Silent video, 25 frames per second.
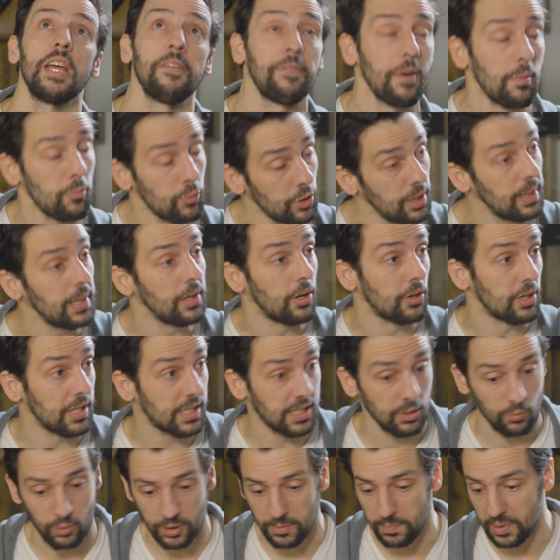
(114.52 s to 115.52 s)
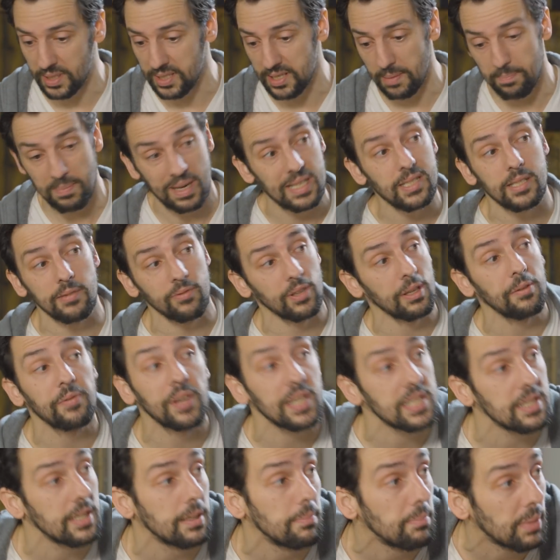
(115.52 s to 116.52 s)
If I'm really honest, it wasn't because I'm massively
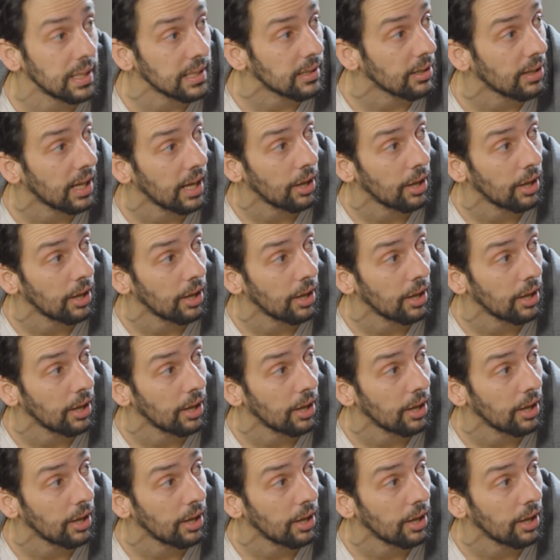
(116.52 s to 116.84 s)
invested in mental